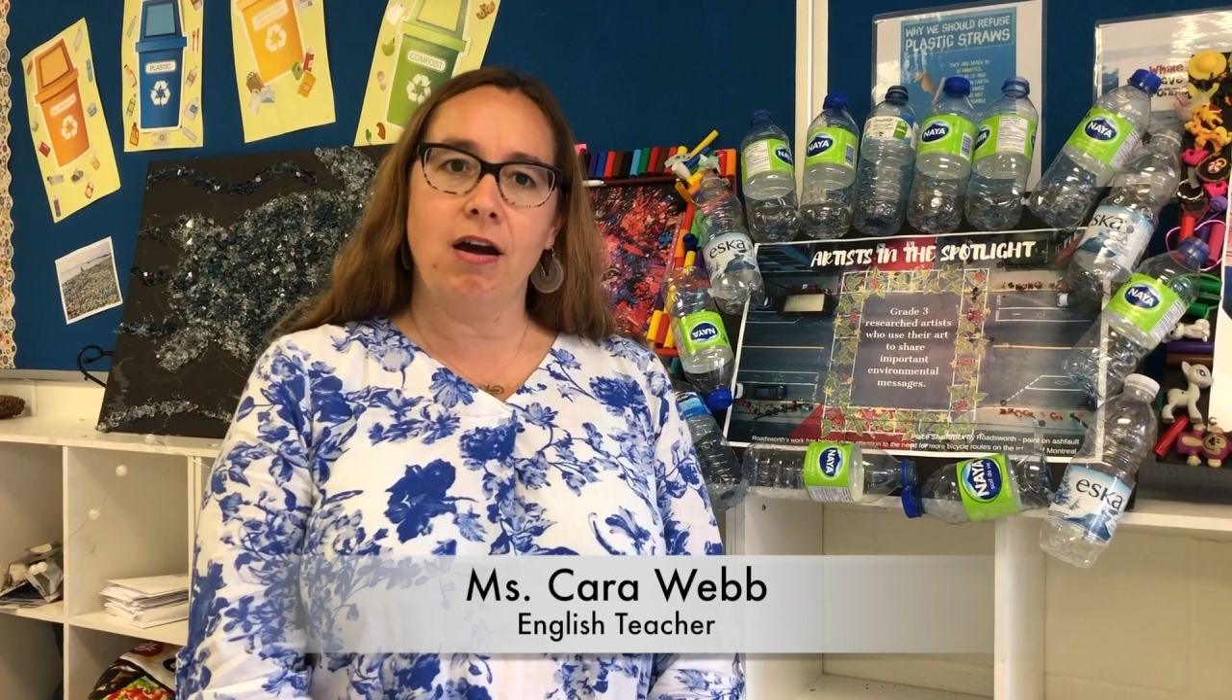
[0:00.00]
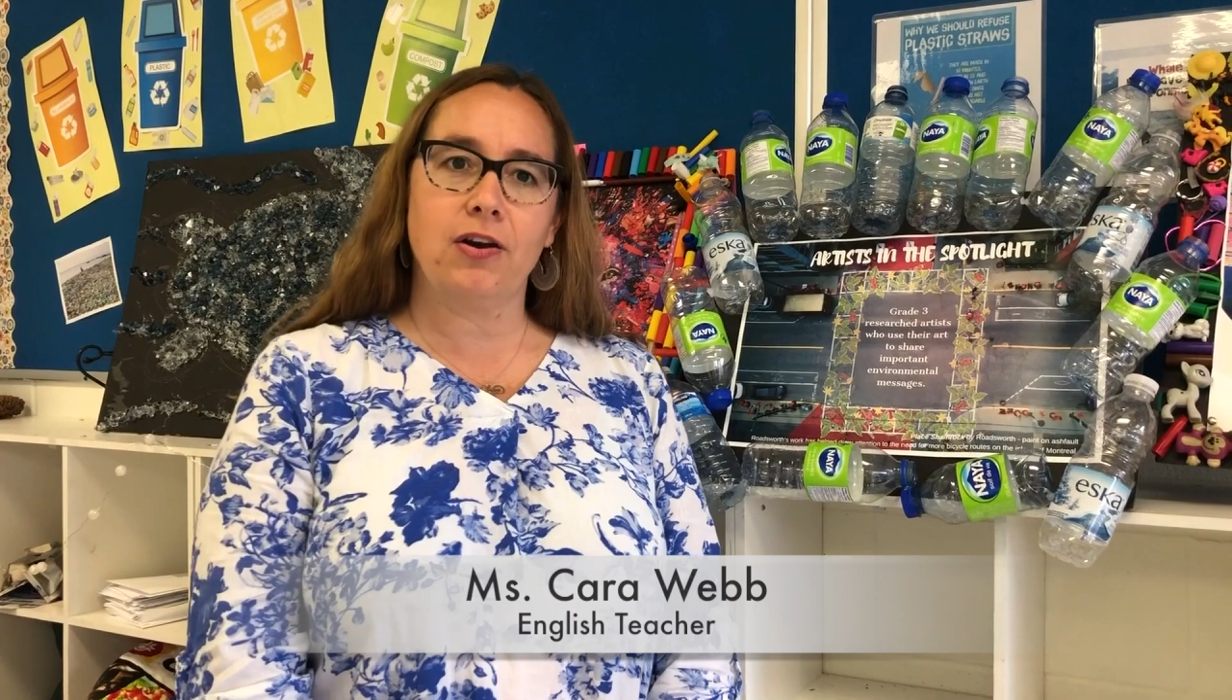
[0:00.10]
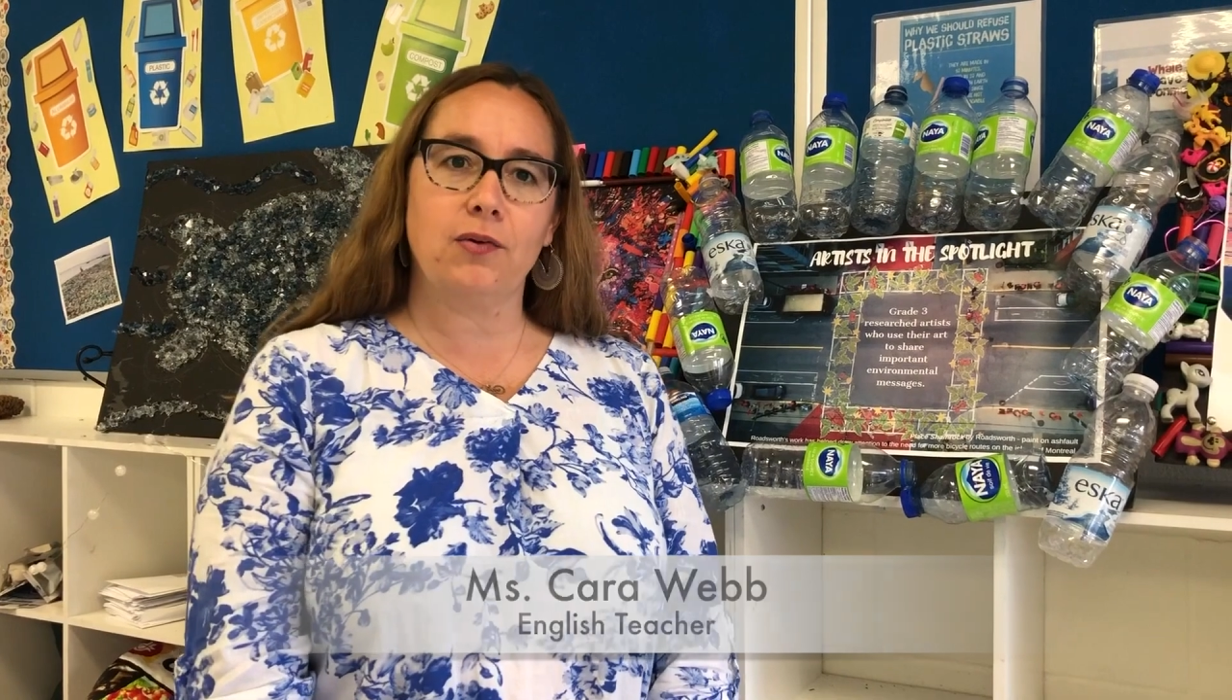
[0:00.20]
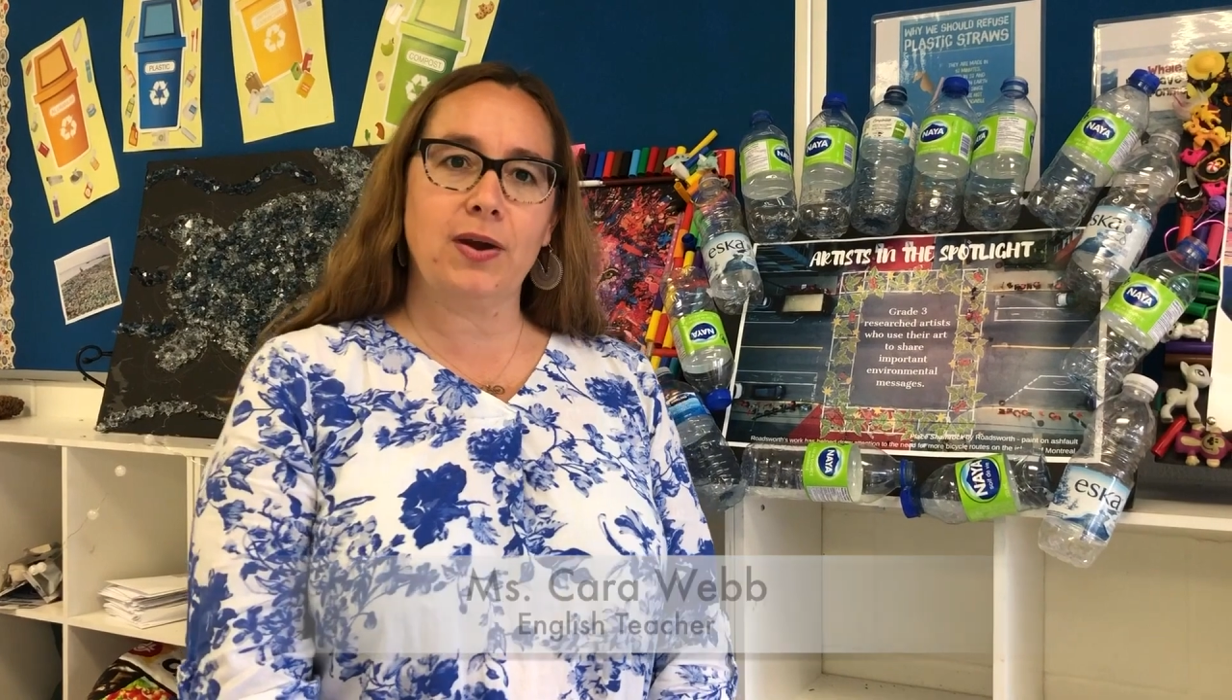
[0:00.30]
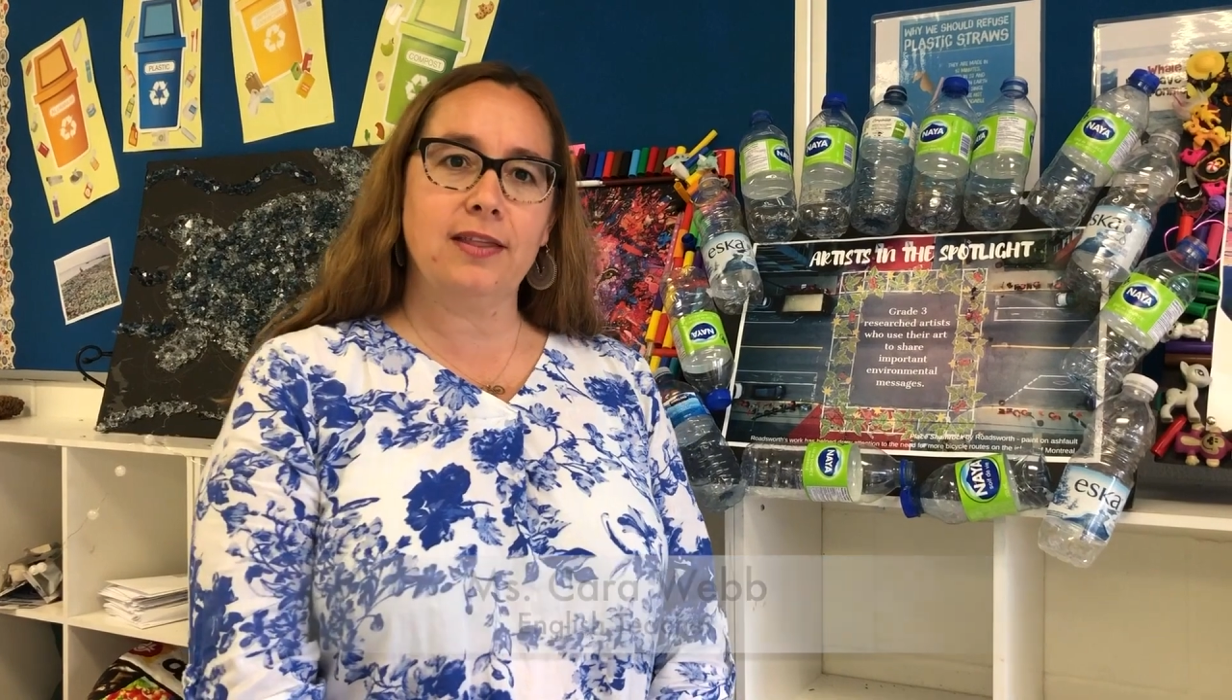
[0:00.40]

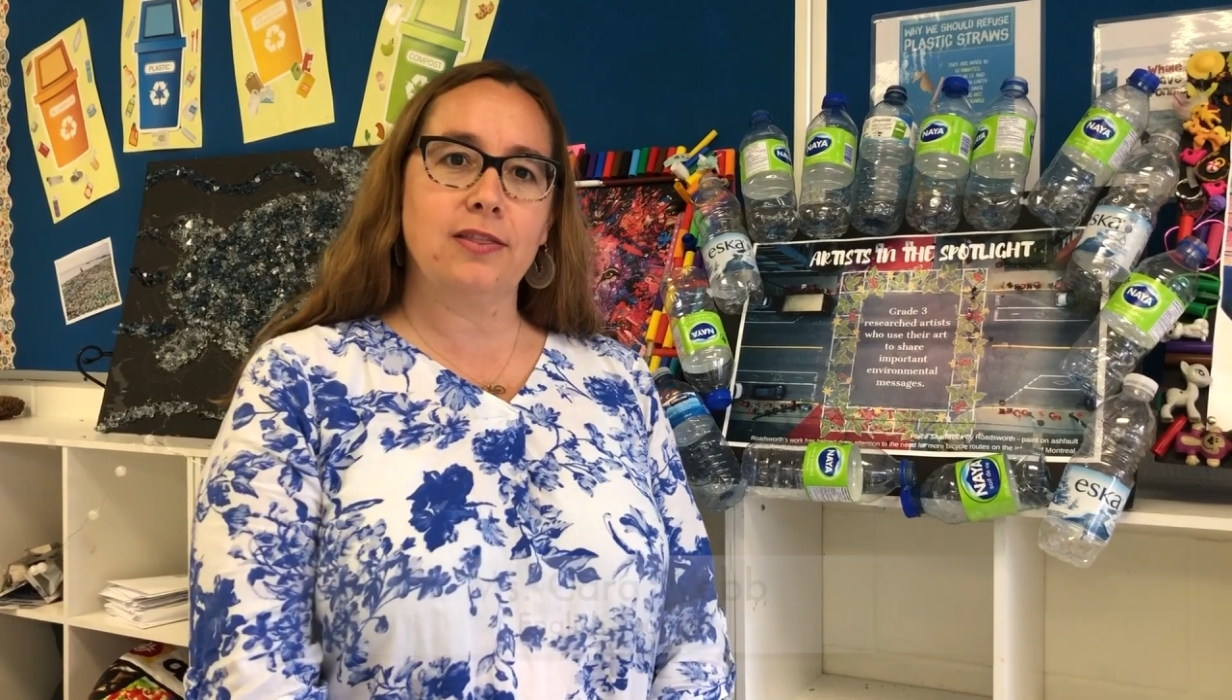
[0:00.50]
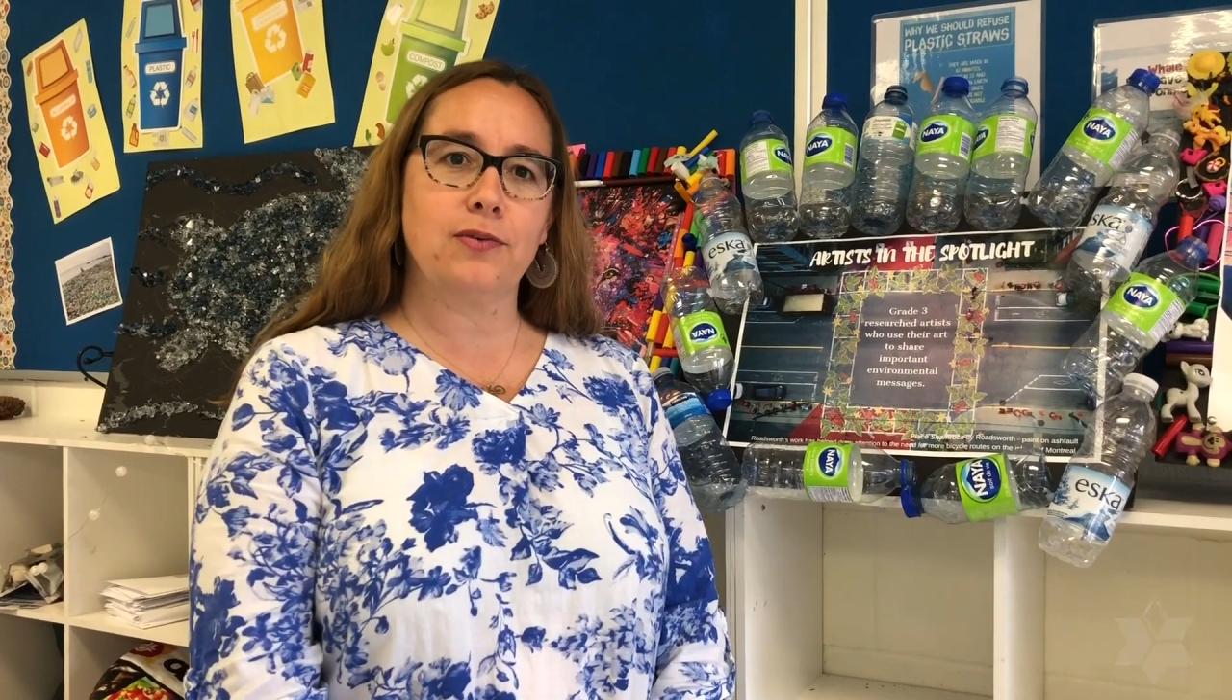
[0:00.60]
Our grade